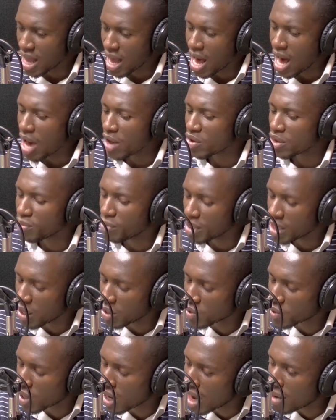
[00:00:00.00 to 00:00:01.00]
How are you able now
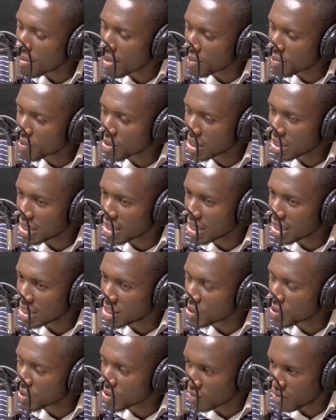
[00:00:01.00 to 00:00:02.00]
to come up with
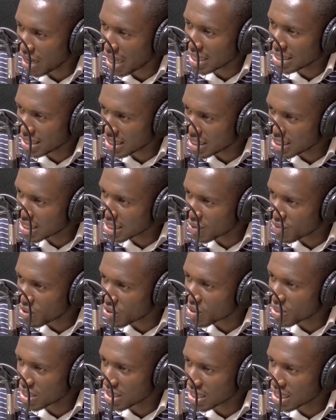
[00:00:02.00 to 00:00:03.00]
issues of licensing when
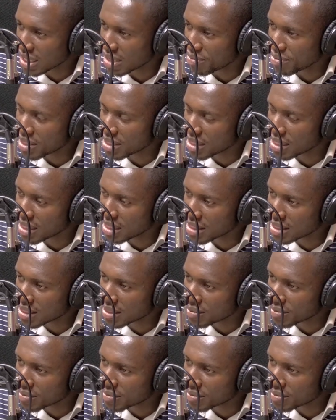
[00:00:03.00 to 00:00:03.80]
you're setting up these things?